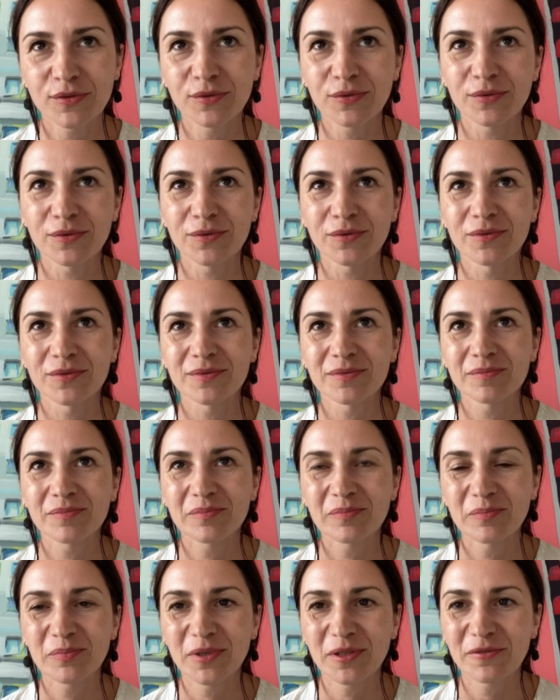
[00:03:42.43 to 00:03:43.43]
to
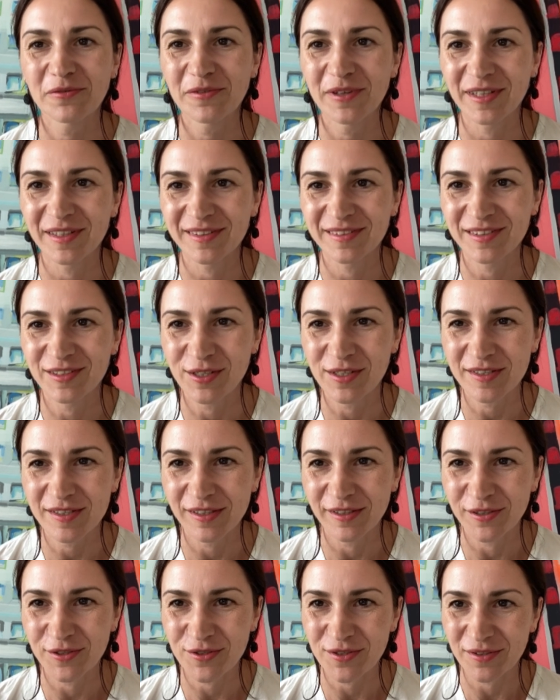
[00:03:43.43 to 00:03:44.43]
Perfect
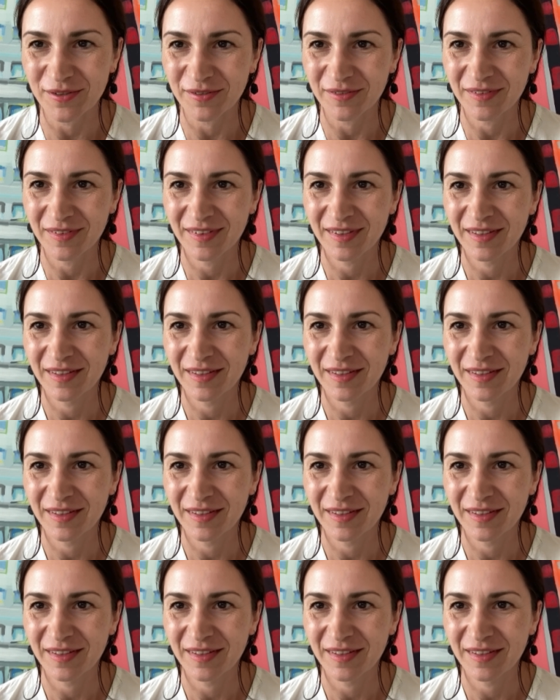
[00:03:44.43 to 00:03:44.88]
Translation